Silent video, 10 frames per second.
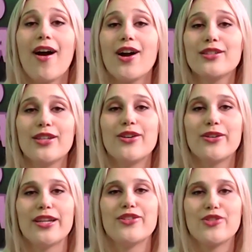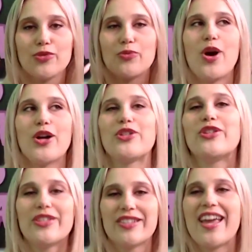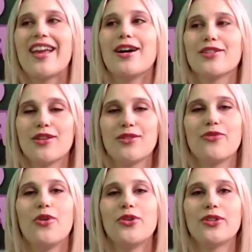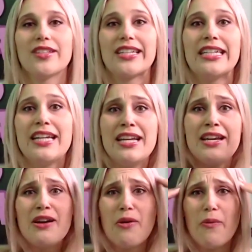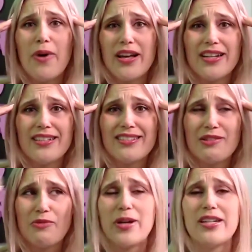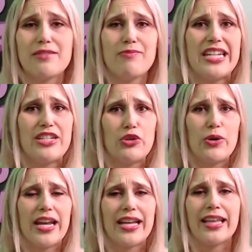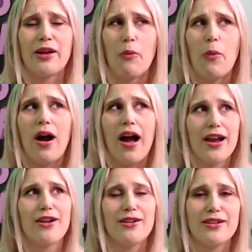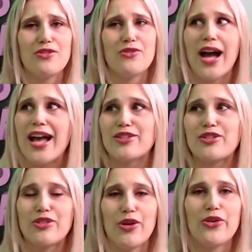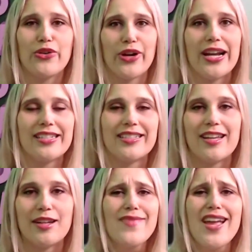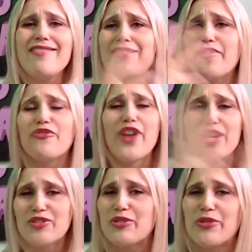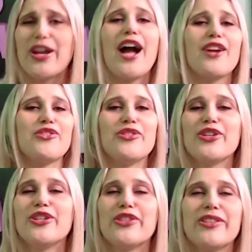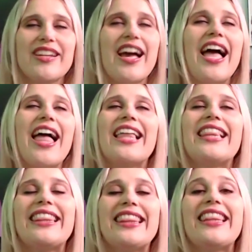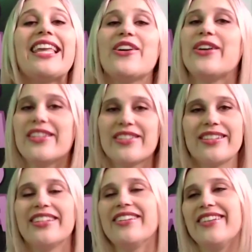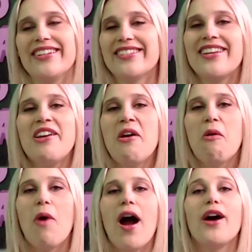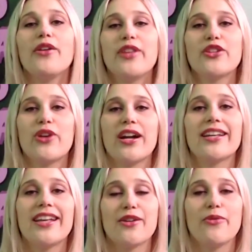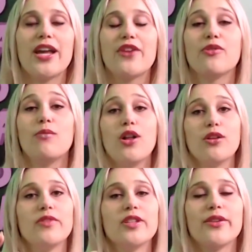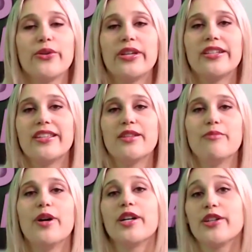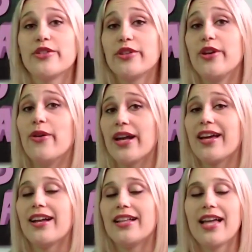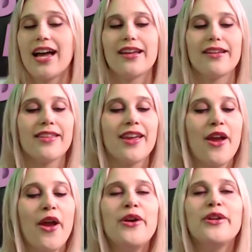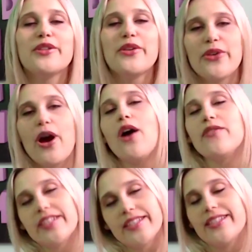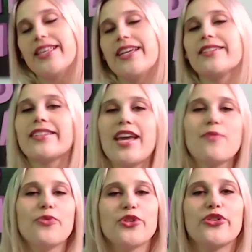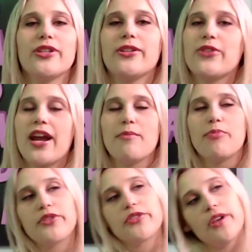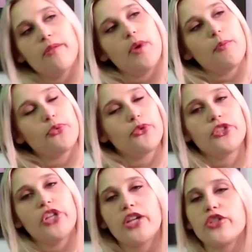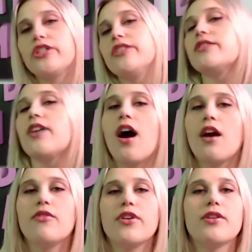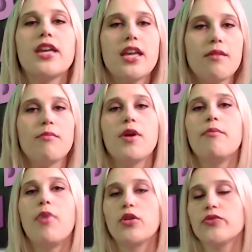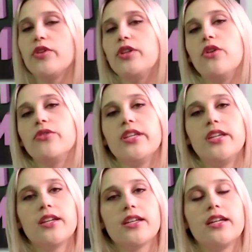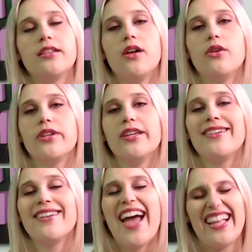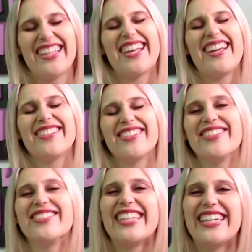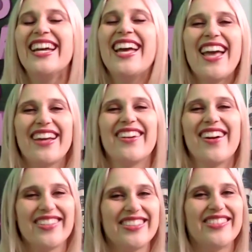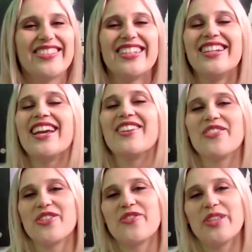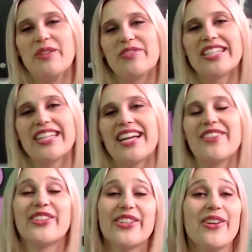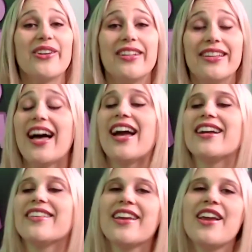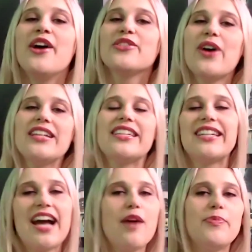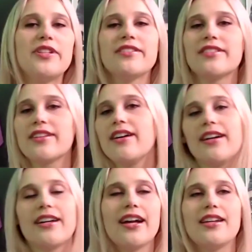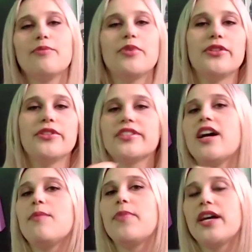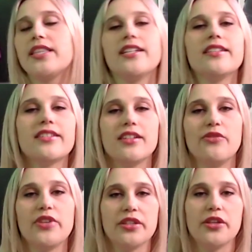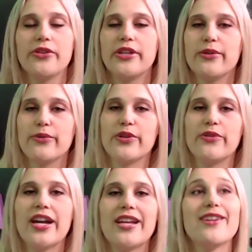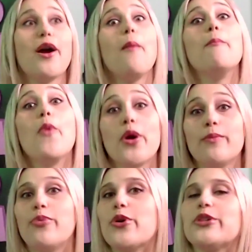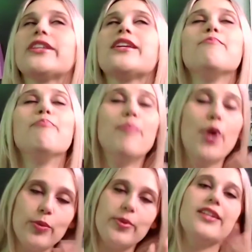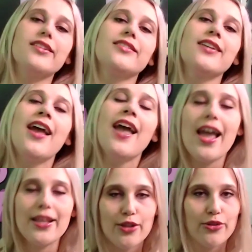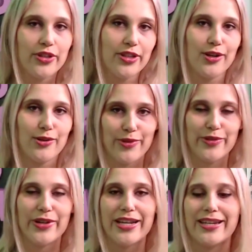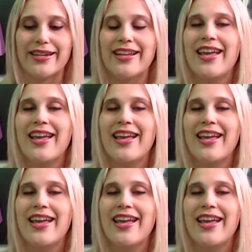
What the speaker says: our Loki is just watching this chaos unfold and is like, what is me doing? Like, why are you guys so crazy? And the facial reactions are just hilarious while they try to get away from all of these Lokis in the bunker to go get Eliath. So obviously they escape. Richard E. Grant puts some projections of him, boastful Loki, kid Loki, alligator Loki, and our Loki in order for them to get out to go to Eliath. So as that happens, the car kind of pulls up and then Sylvie and Loki are reunited. More importantly, Mobius and Loki are reunited